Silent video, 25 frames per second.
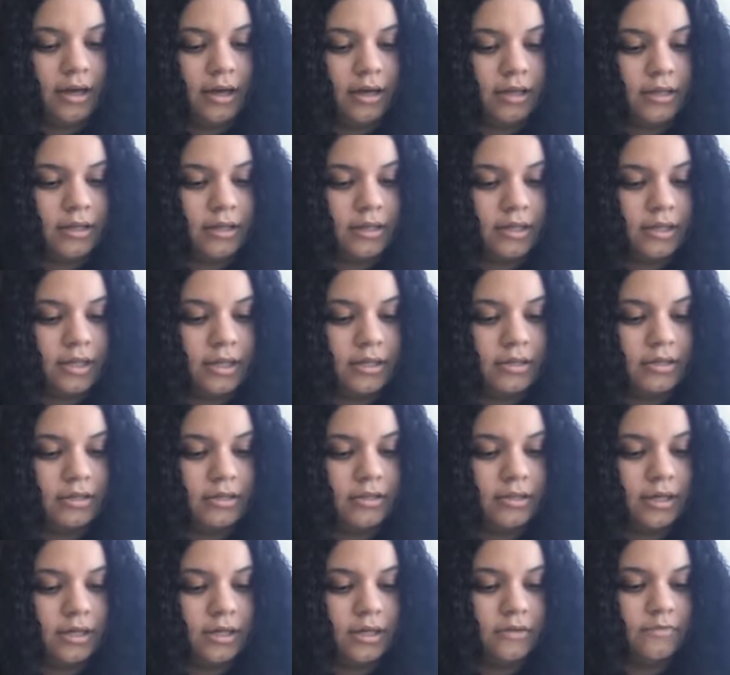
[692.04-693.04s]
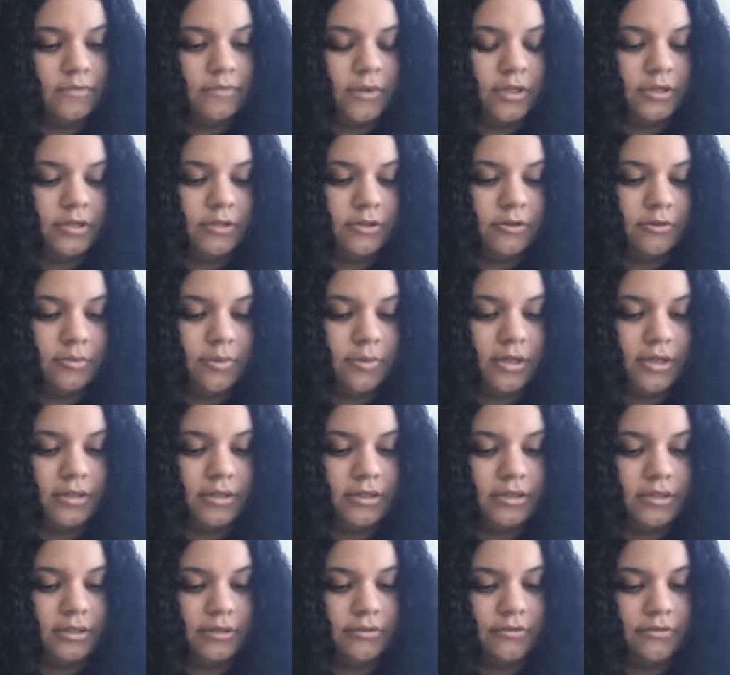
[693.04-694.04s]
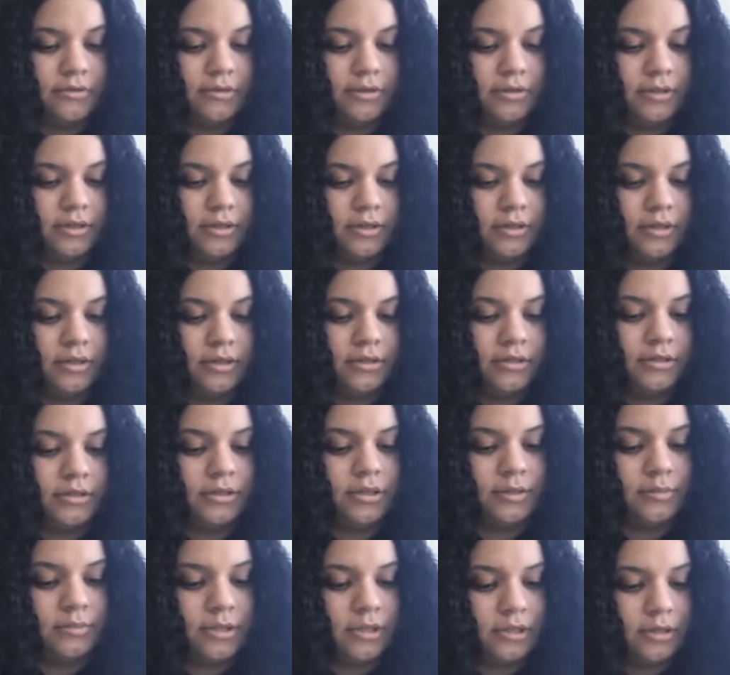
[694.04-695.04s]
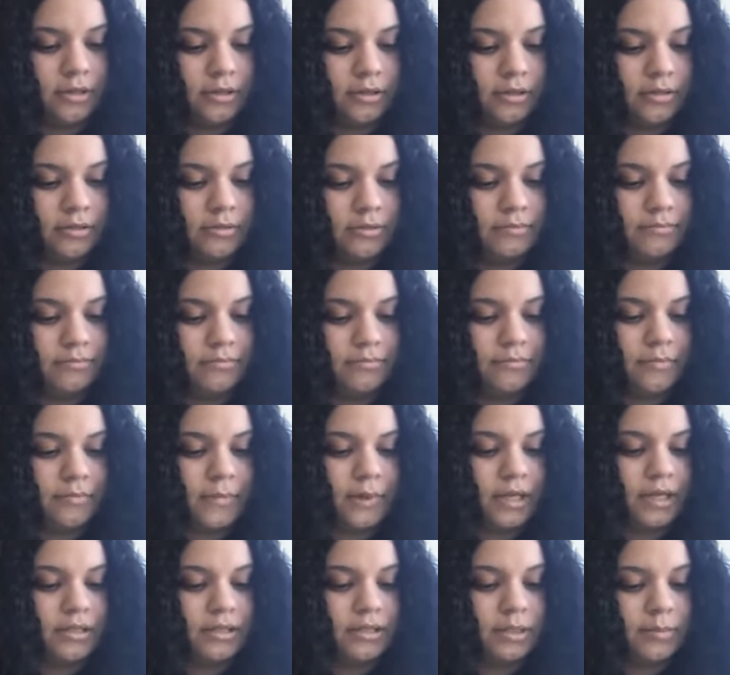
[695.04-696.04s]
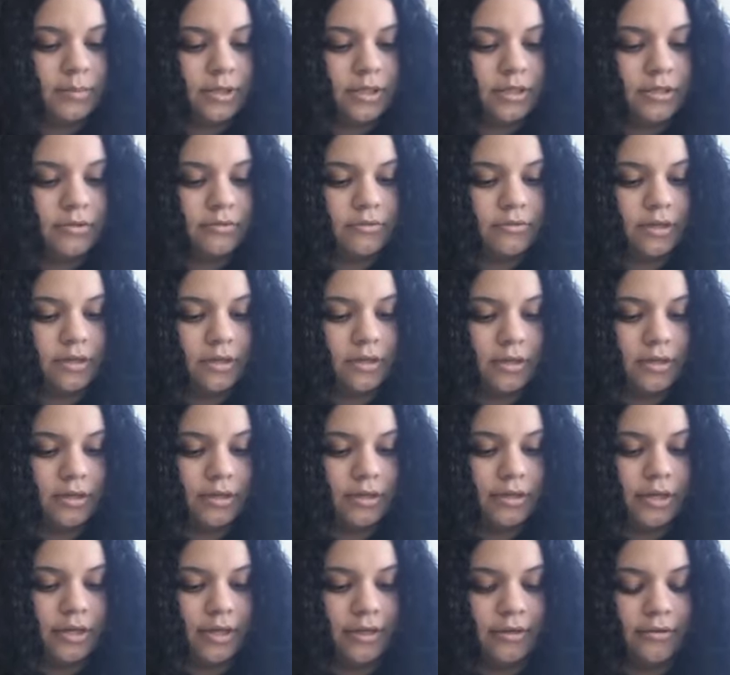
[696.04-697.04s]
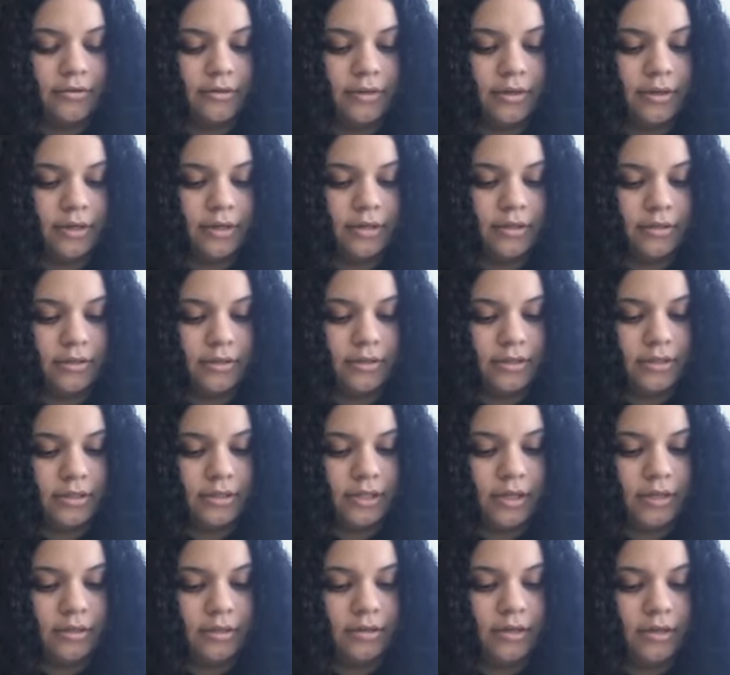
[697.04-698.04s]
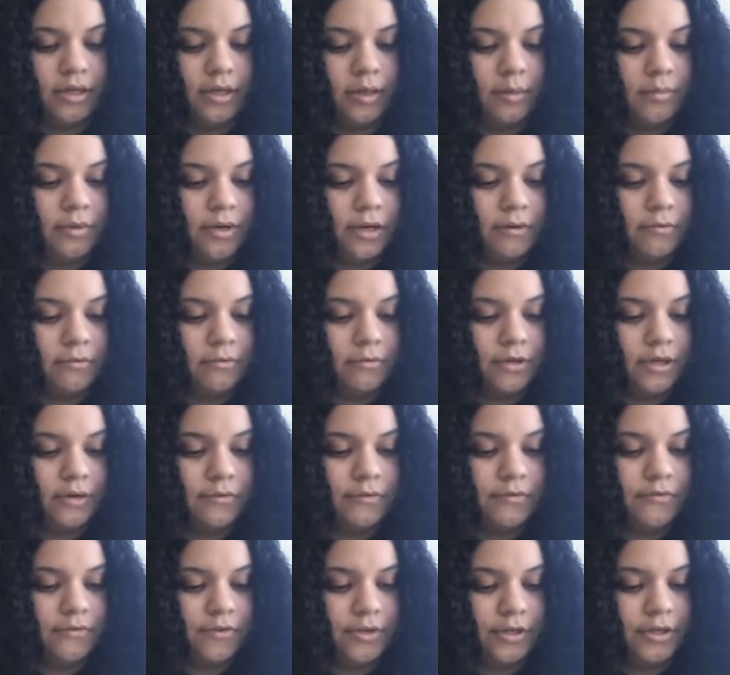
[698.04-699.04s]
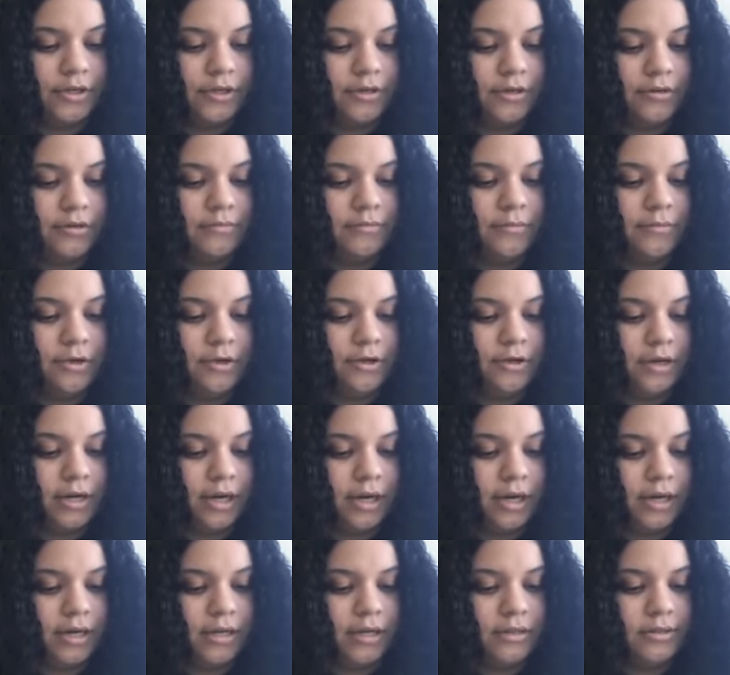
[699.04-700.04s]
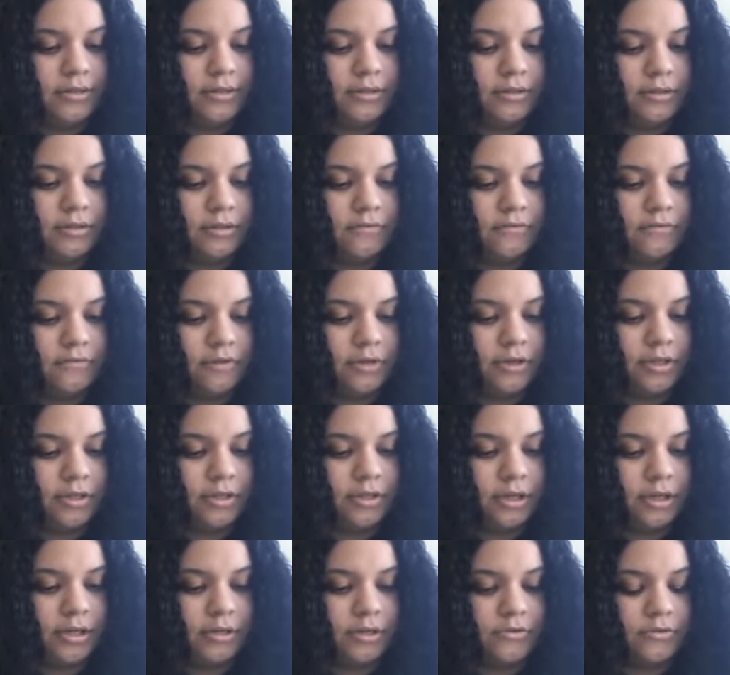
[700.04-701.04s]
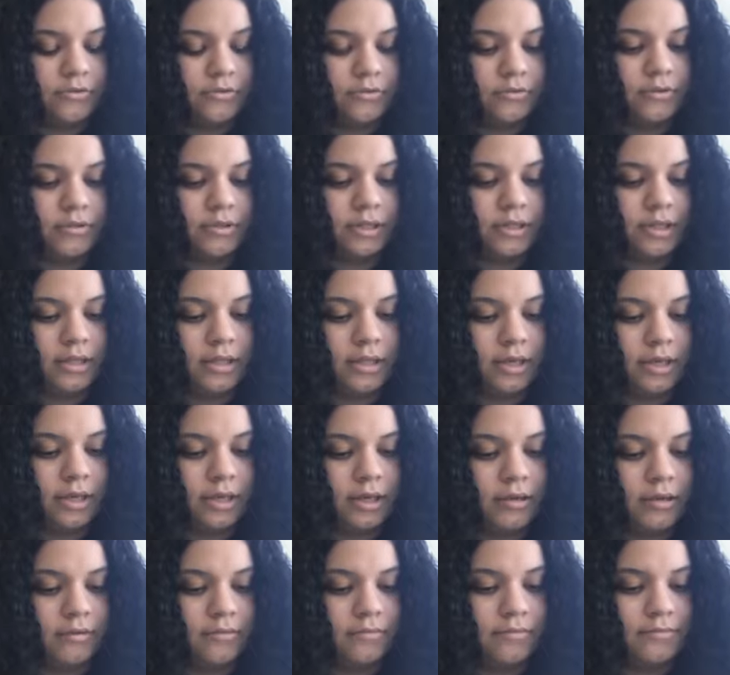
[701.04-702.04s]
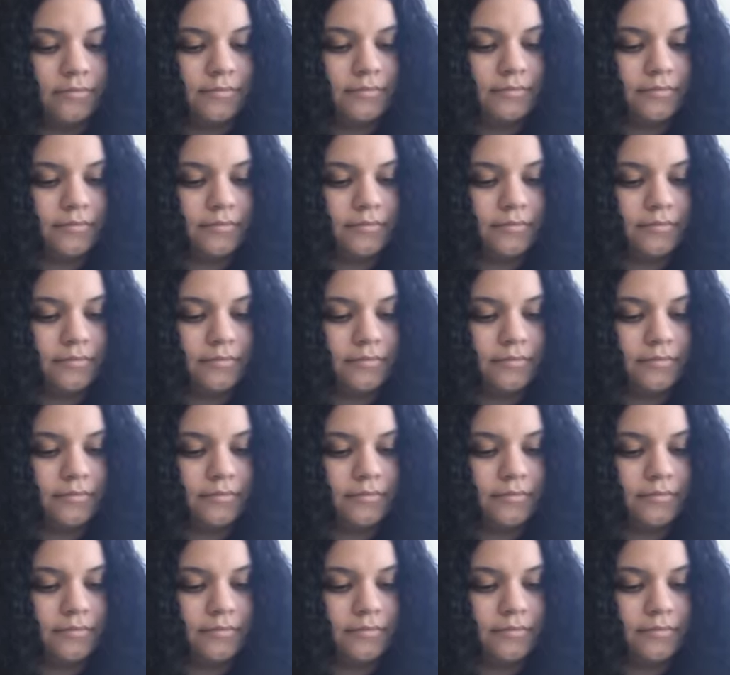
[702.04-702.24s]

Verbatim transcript: I look at the side of my snow pants secretly. Is there something on them? Something's going on here I do not understand, but I will never forget it. Her eyes, the flared nostrils, the hate.